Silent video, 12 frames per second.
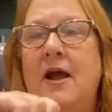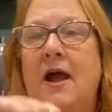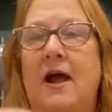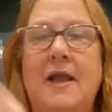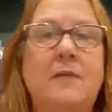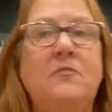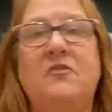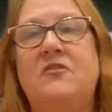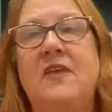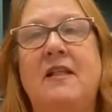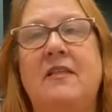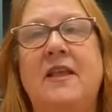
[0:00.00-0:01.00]
I'm
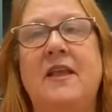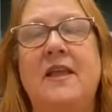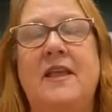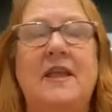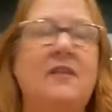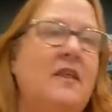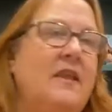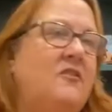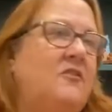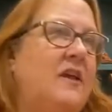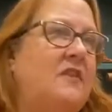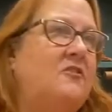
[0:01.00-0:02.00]
selling a healing
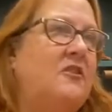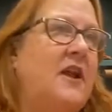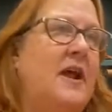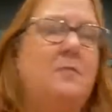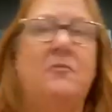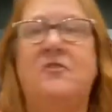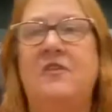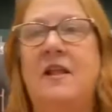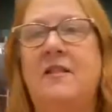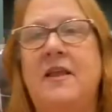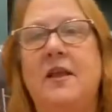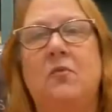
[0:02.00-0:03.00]
session, I'm
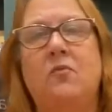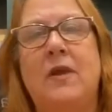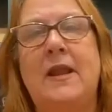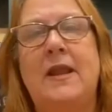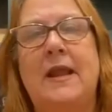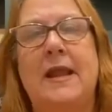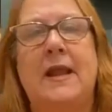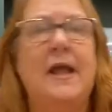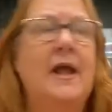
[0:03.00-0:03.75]
selling a reading,